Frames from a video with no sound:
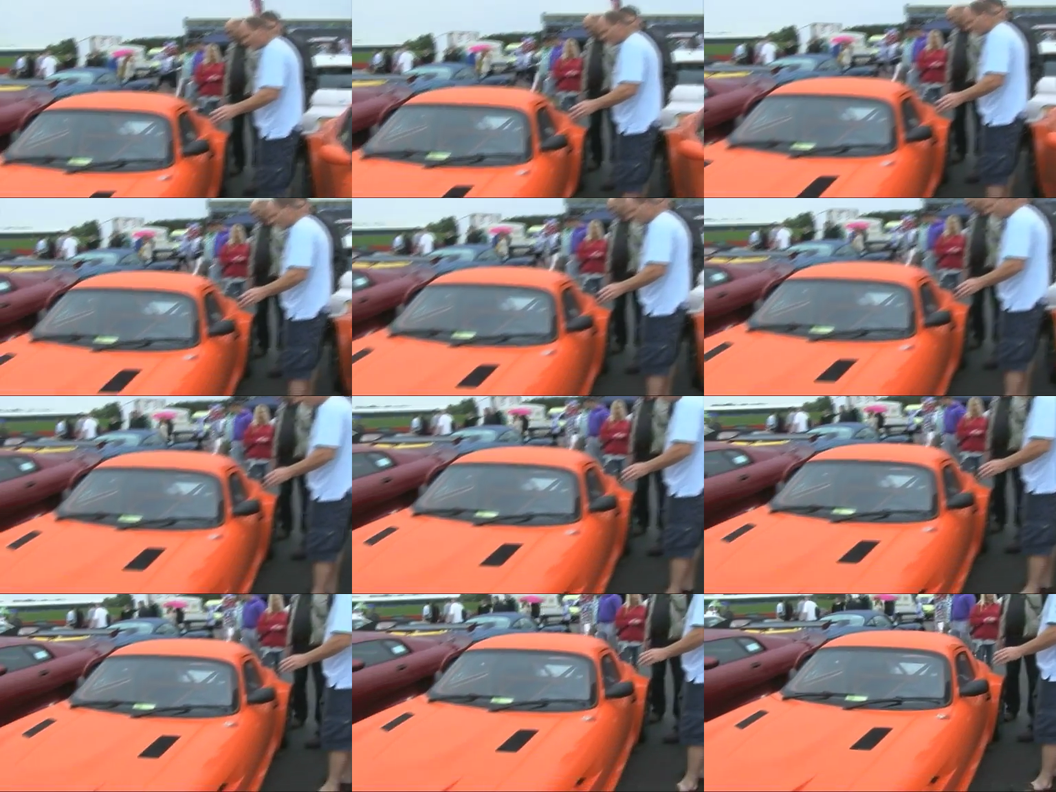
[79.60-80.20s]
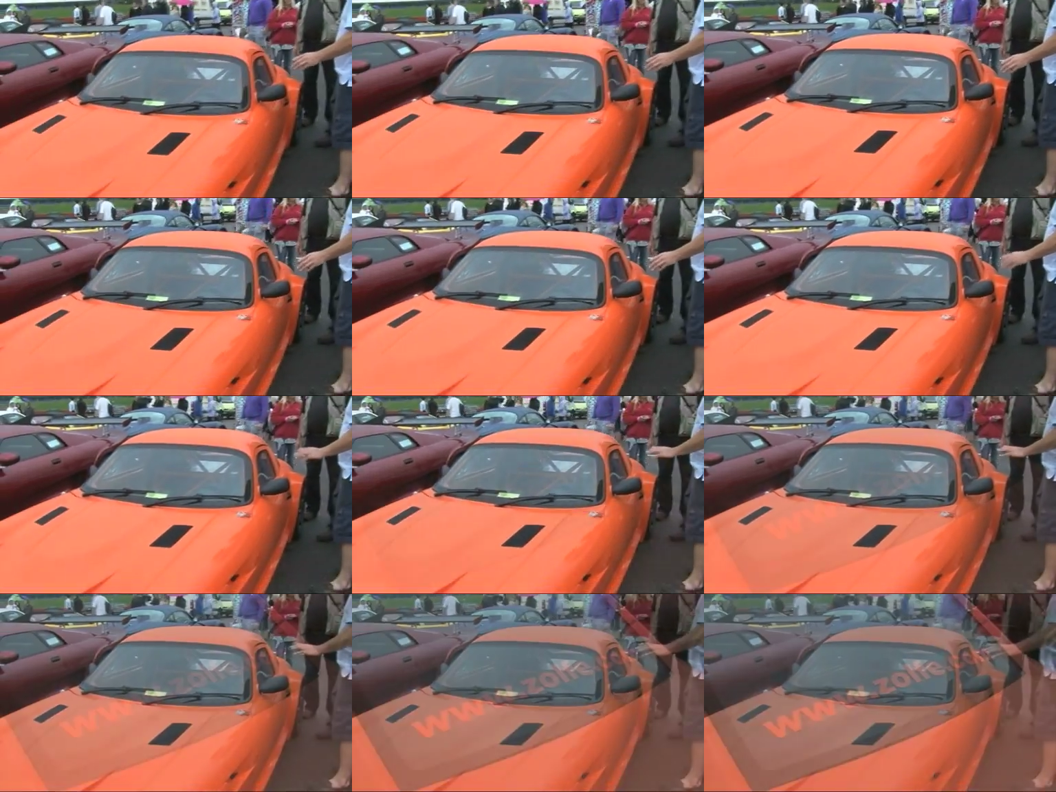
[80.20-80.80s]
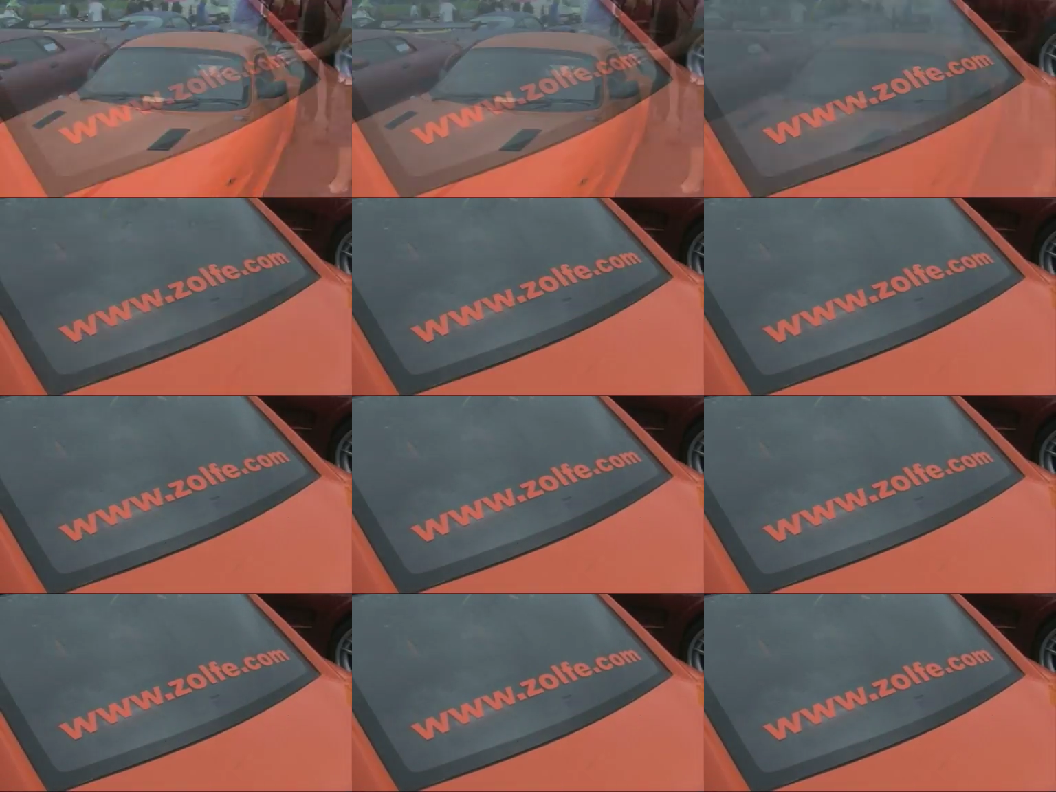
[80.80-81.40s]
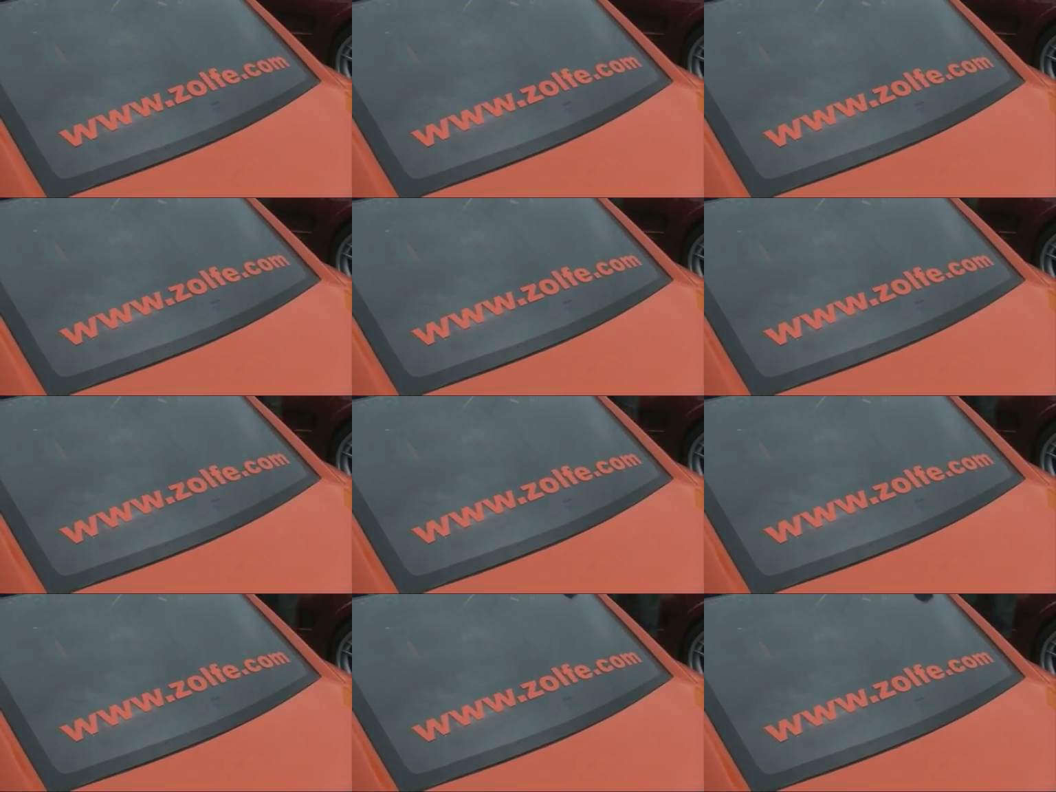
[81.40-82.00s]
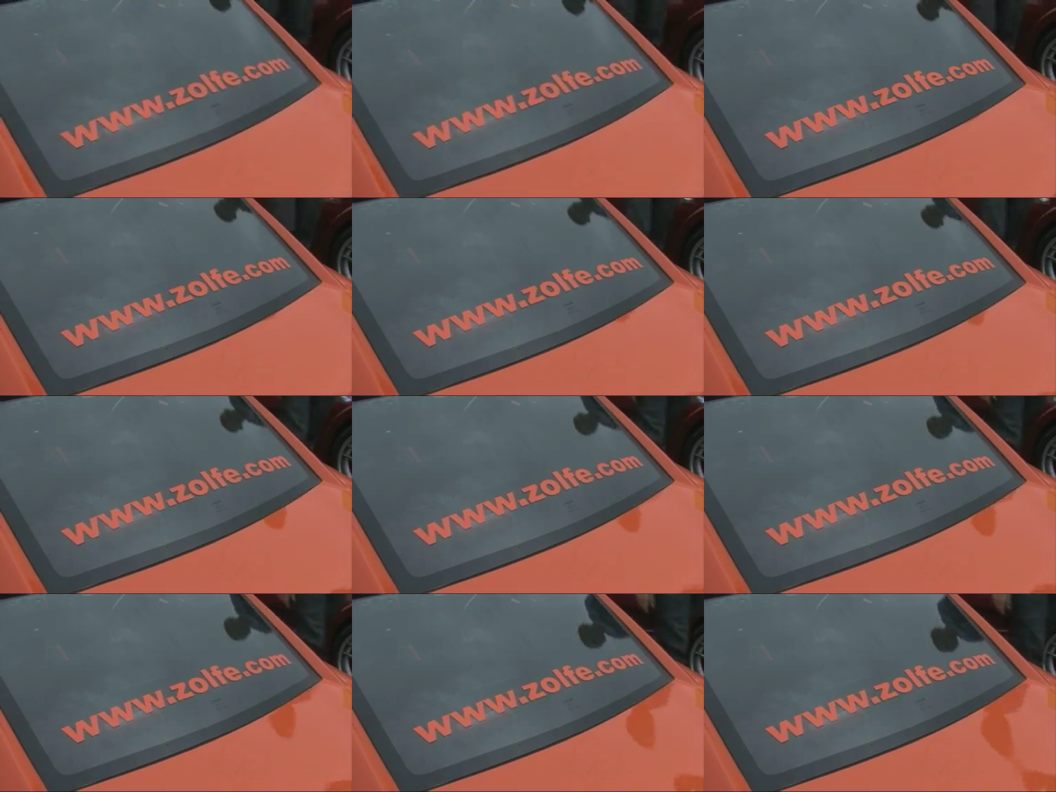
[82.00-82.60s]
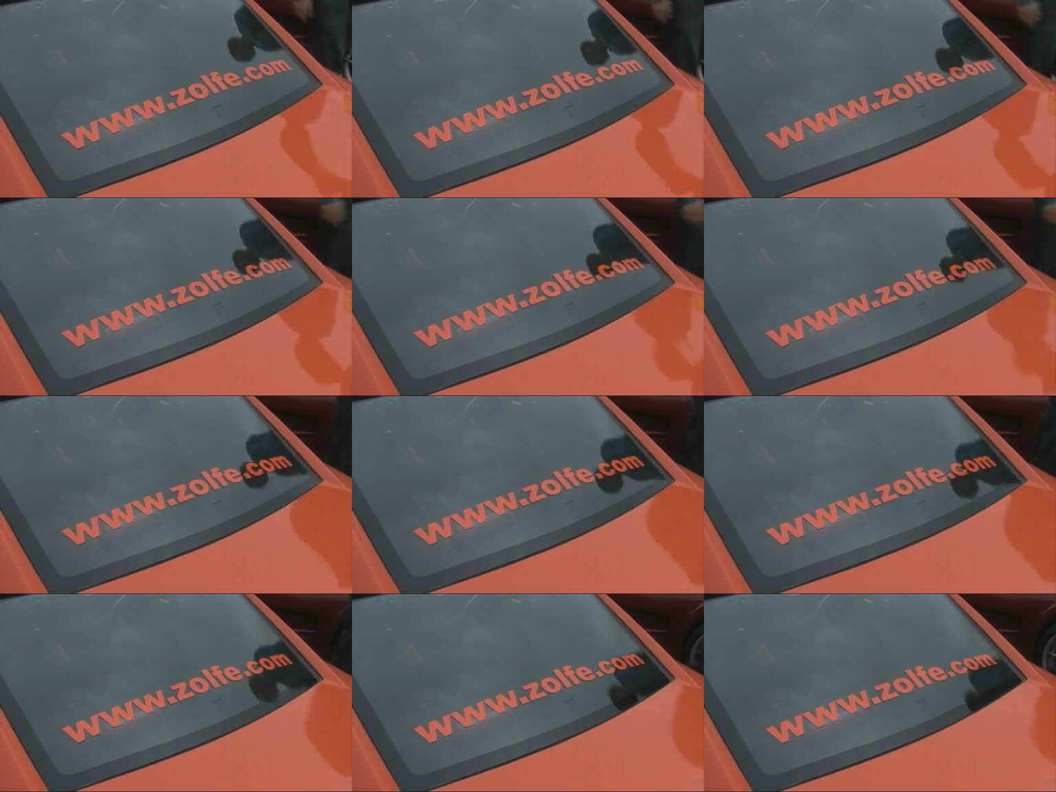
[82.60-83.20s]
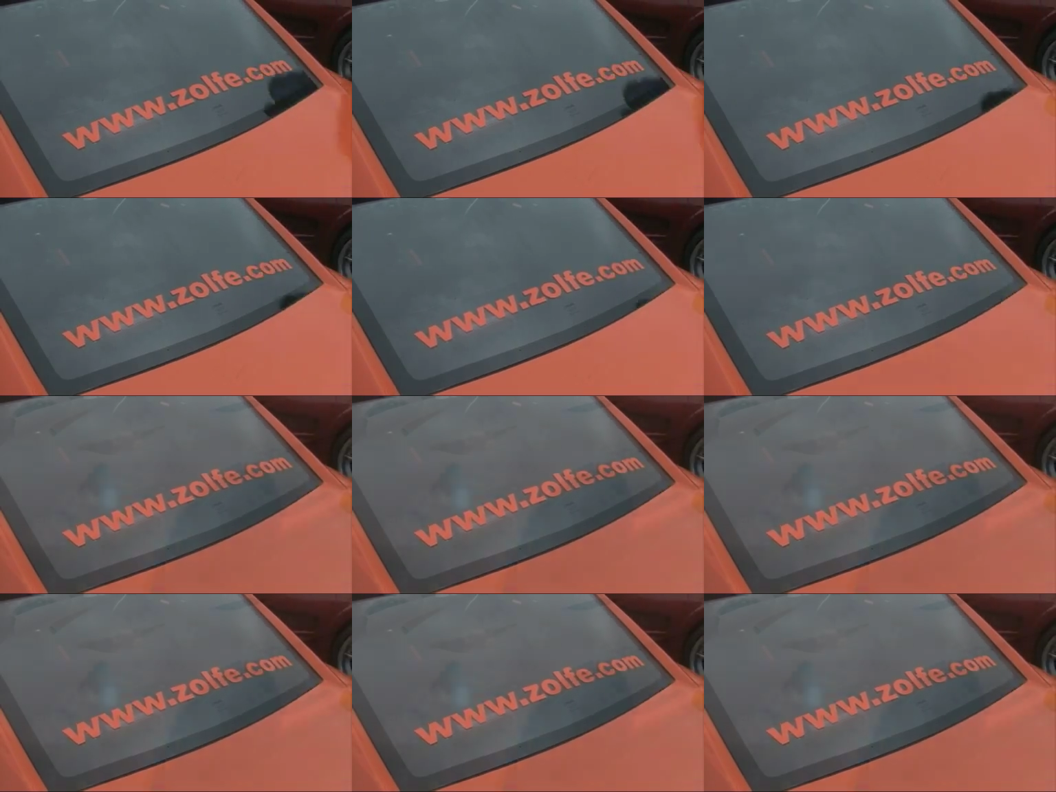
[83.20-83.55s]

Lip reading: (no speaker visible)